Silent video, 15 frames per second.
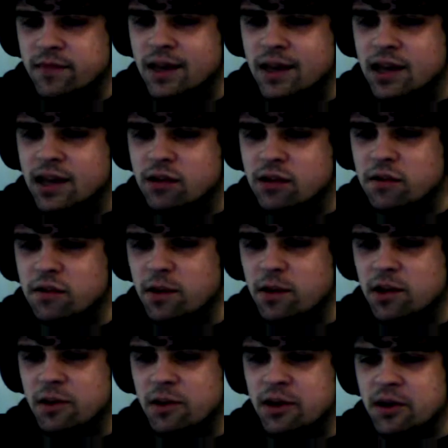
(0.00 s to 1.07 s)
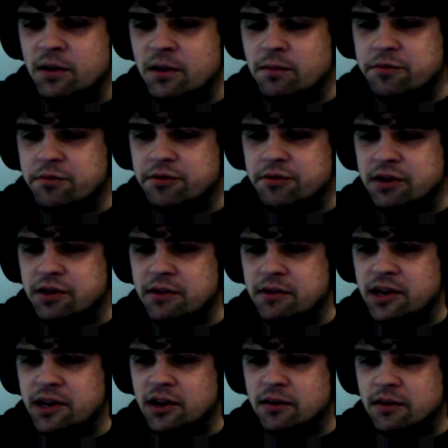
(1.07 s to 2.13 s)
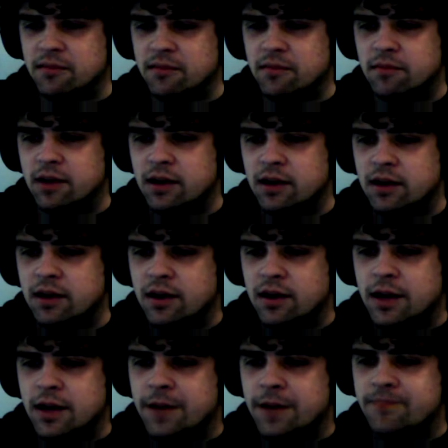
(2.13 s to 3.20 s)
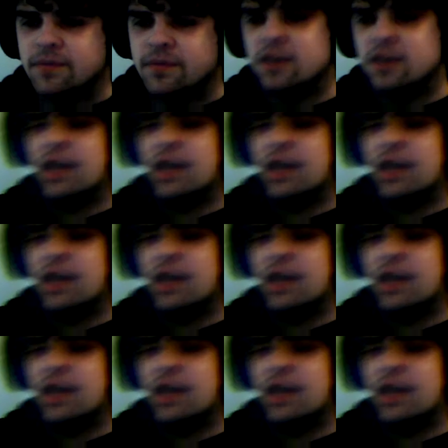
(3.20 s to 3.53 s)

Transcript: Swiftway has been pretty medium. I